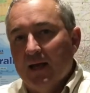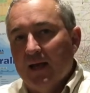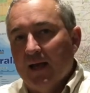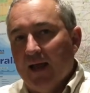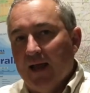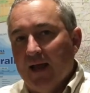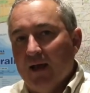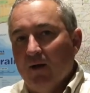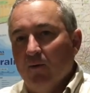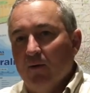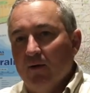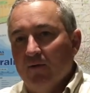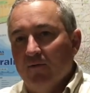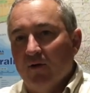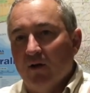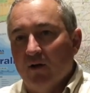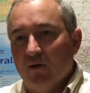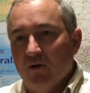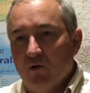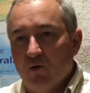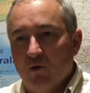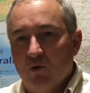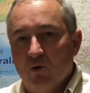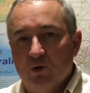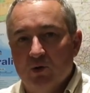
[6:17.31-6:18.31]
However,
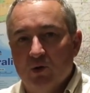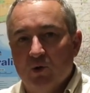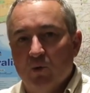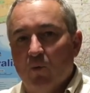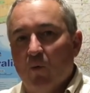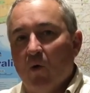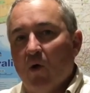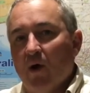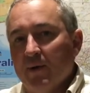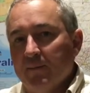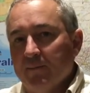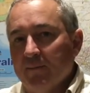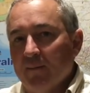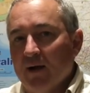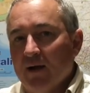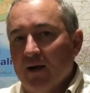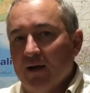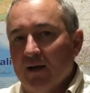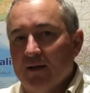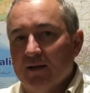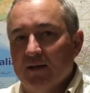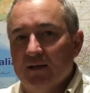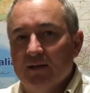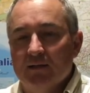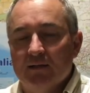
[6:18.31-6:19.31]
all your white
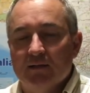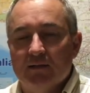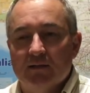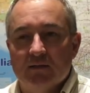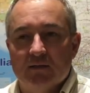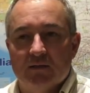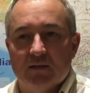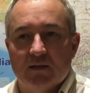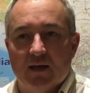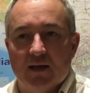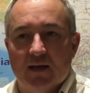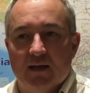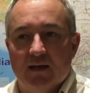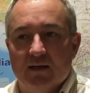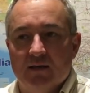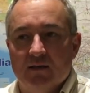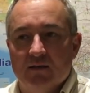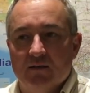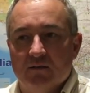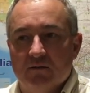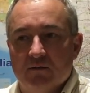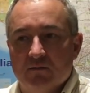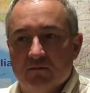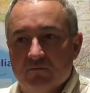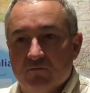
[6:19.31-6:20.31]
markings
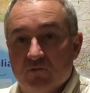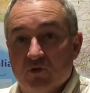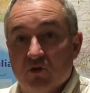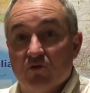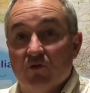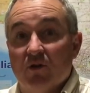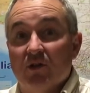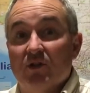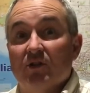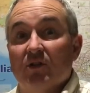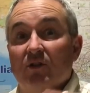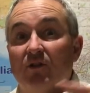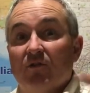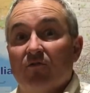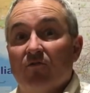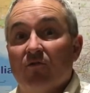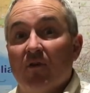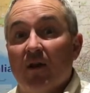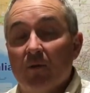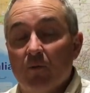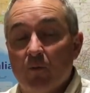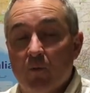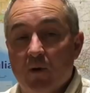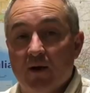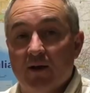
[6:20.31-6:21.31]
and the rest of the
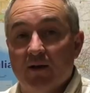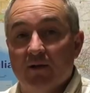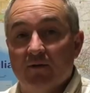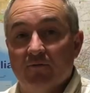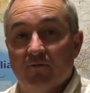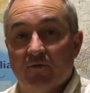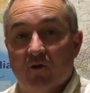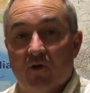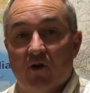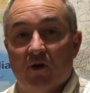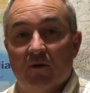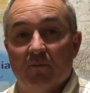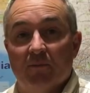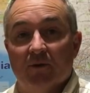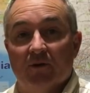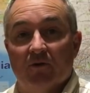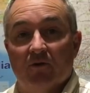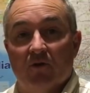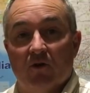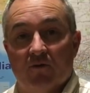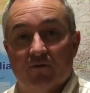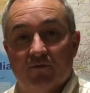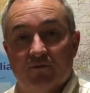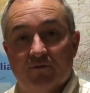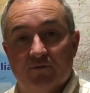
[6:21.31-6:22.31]
runway environment
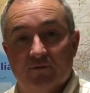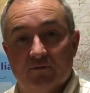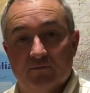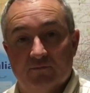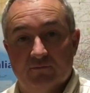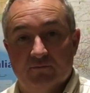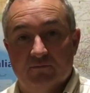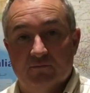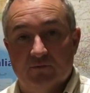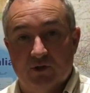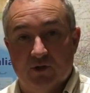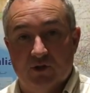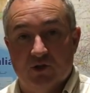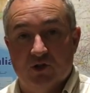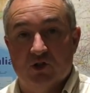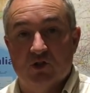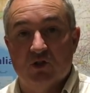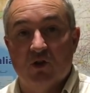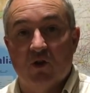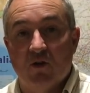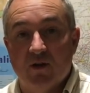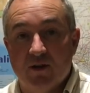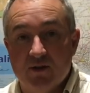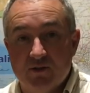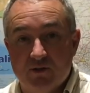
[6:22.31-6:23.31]
are off to the
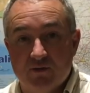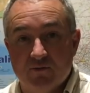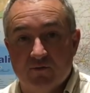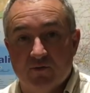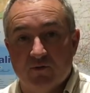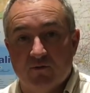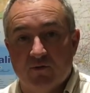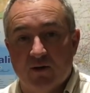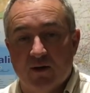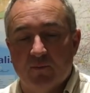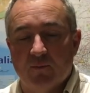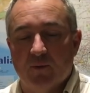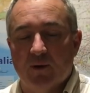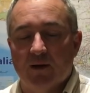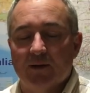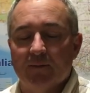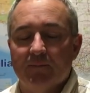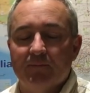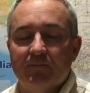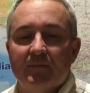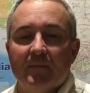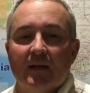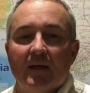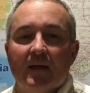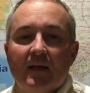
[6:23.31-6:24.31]
sides of the runway.
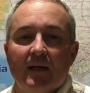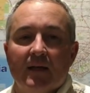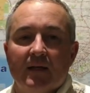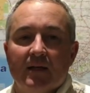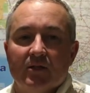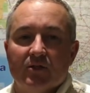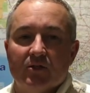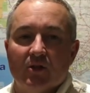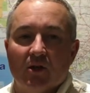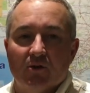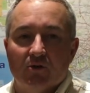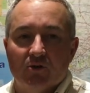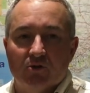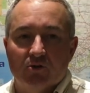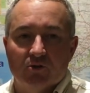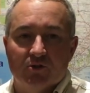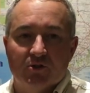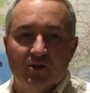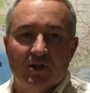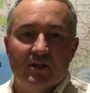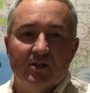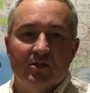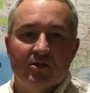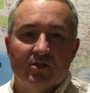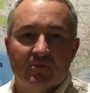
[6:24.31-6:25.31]
So you'll
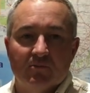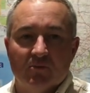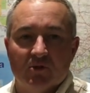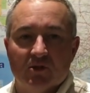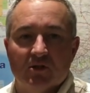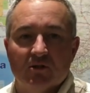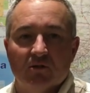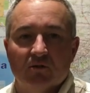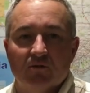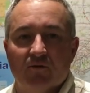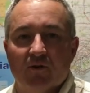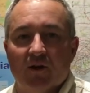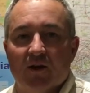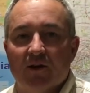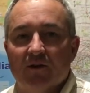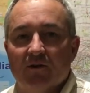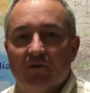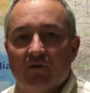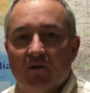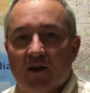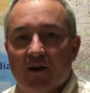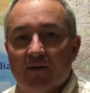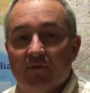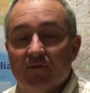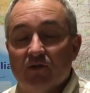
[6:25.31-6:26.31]
see in some still
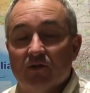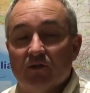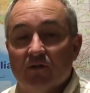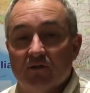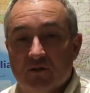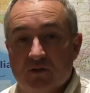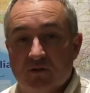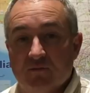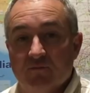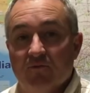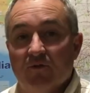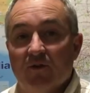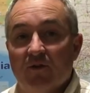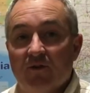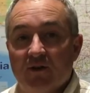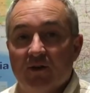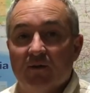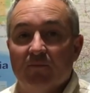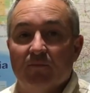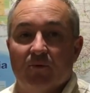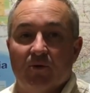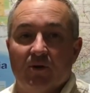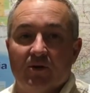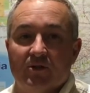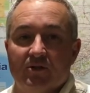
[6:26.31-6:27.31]
photographs some very
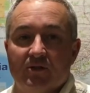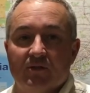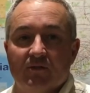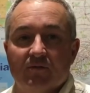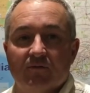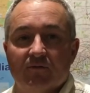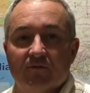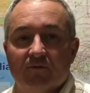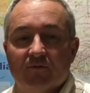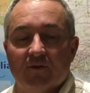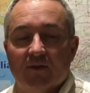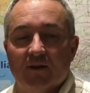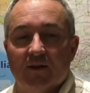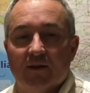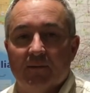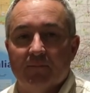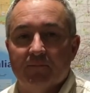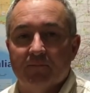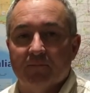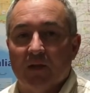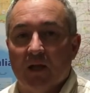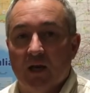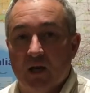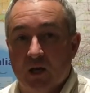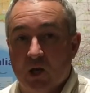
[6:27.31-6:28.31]
impressive
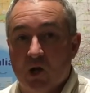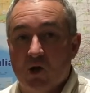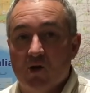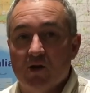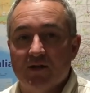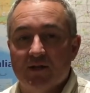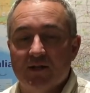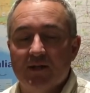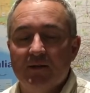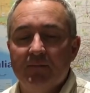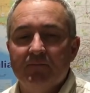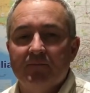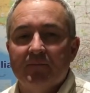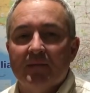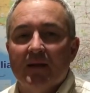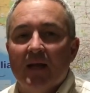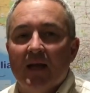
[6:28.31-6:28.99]
lighting.